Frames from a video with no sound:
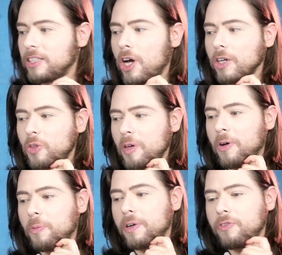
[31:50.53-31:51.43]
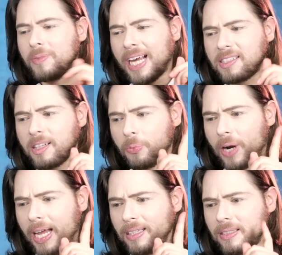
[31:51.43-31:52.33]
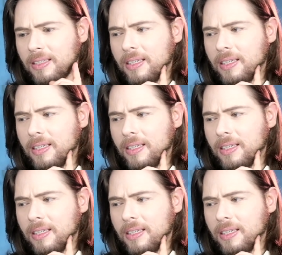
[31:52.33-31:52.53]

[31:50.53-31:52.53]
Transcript: Talk to me about perfume. That's the brand?